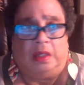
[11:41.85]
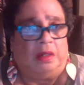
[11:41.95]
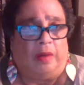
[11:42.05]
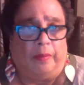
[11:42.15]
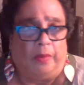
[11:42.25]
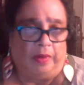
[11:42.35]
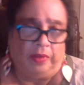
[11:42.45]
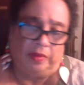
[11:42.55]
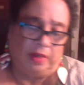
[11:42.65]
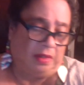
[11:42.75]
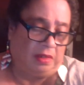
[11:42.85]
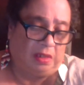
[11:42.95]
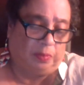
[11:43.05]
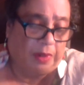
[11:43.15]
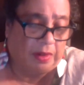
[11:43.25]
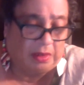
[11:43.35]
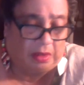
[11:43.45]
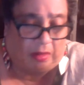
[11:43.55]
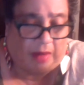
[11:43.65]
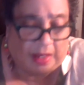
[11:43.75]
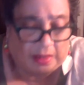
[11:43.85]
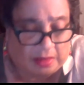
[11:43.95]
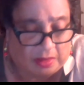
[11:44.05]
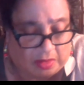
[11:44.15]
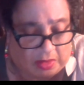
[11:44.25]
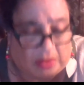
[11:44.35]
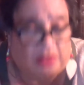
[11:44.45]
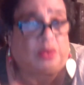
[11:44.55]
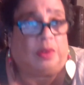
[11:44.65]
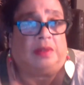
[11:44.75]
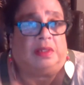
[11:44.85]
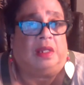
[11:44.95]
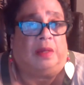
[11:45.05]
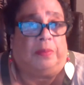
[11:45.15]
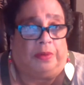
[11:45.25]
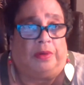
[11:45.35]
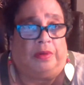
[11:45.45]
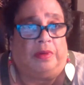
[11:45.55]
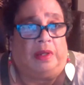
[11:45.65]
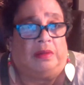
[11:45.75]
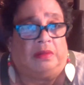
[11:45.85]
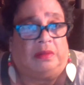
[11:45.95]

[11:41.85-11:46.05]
no more than there's a spiritual essence to the 12-step program.